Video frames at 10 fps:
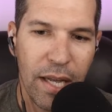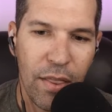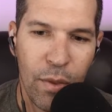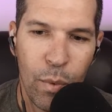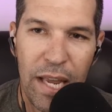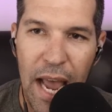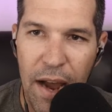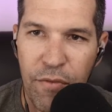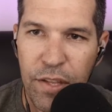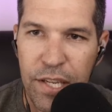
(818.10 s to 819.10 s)
We
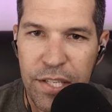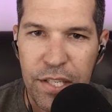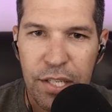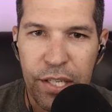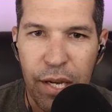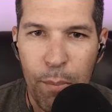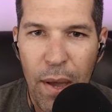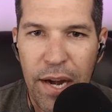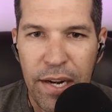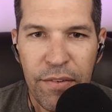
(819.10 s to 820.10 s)
have these
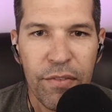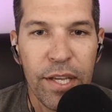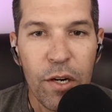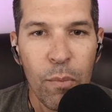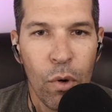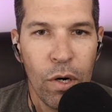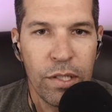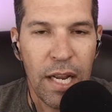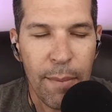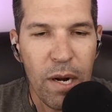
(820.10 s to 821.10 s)
competitive
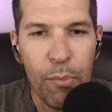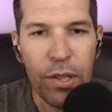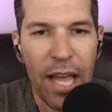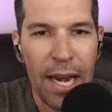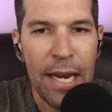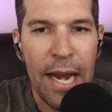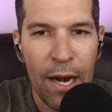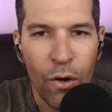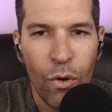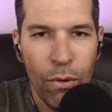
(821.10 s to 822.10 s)
leaderboards, and I'm going to put that in
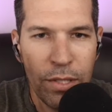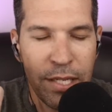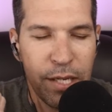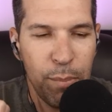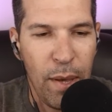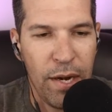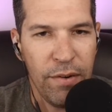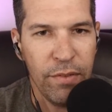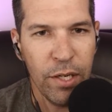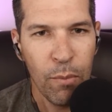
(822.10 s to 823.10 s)
air quotes as
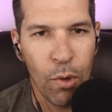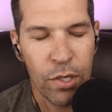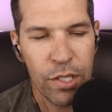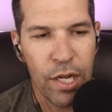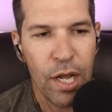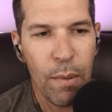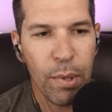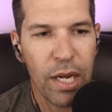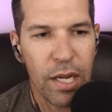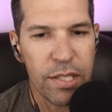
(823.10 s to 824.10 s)
competitive leaderboards,
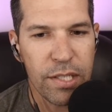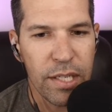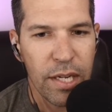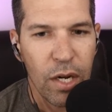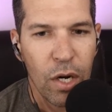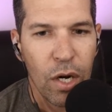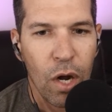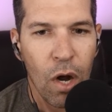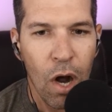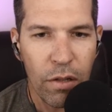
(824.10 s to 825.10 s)
because
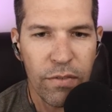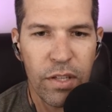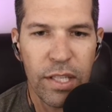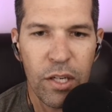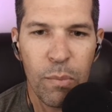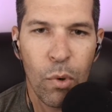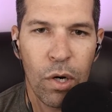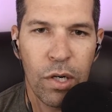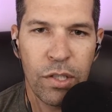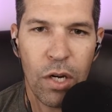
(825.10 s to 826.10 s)
all of the
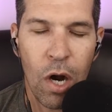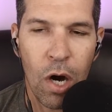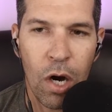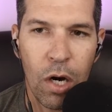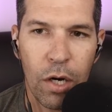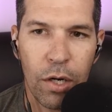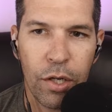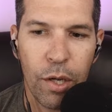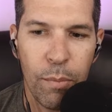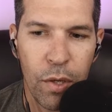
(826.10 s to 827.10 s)
leaderboards are
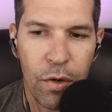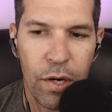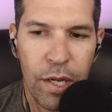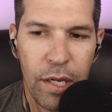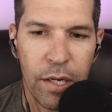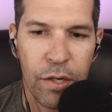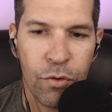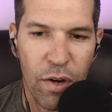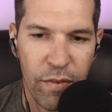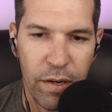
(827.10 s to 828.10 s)
community
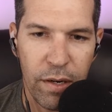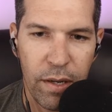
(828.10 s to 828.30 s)
driven,